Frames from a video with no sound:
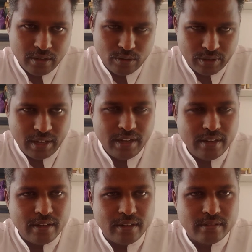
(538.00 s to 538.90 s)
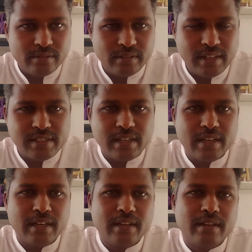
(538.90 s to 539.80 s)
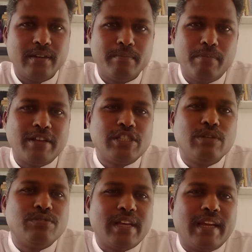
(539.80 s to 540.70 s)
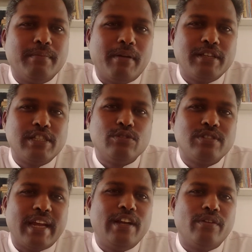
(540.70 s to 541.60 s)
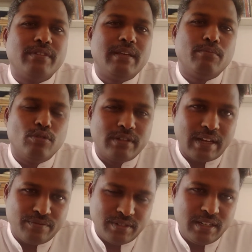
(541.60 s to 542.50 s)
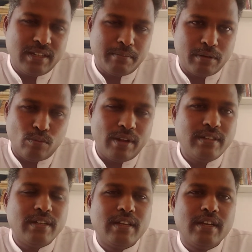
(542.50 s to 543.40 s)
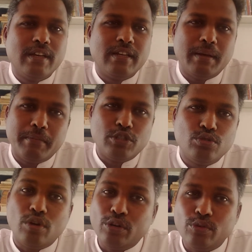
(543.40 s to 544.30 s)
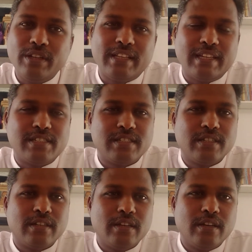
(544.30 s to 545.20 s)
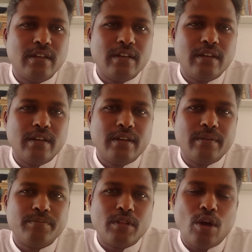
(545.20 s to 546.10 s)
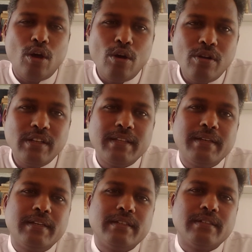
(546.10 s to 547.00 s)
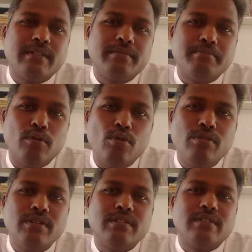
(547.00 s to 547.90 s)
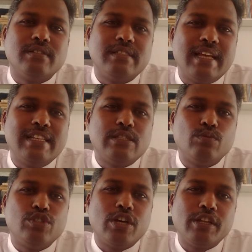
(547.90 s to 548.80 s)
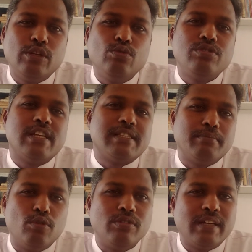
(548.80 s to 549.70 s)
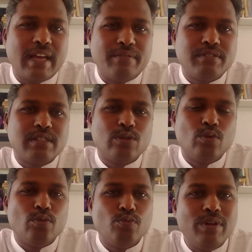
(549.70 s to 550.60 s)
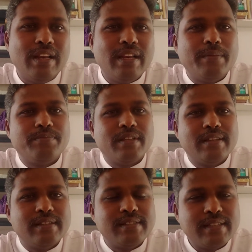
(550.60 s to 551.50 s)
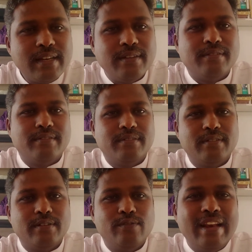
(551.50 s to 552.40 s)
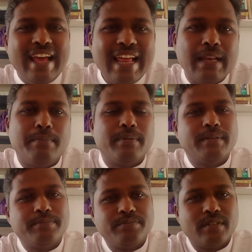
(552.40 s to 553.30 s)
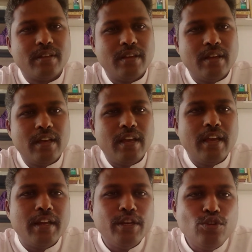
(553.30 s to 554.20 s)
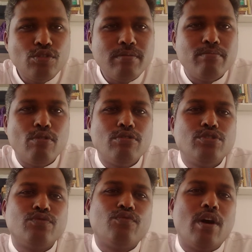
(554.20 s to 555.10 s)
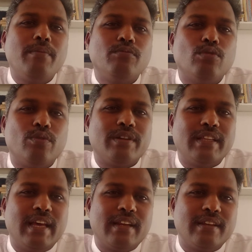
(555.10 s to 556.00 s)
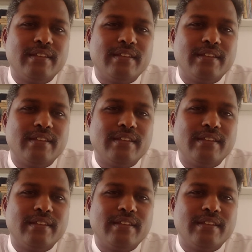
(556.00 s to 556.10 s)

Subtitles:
Okay, that's a positive sign, positive side of the bone grafting, number 1. Number not only that, all the bone cells which are used as a bone graft will help a new bone to form over there.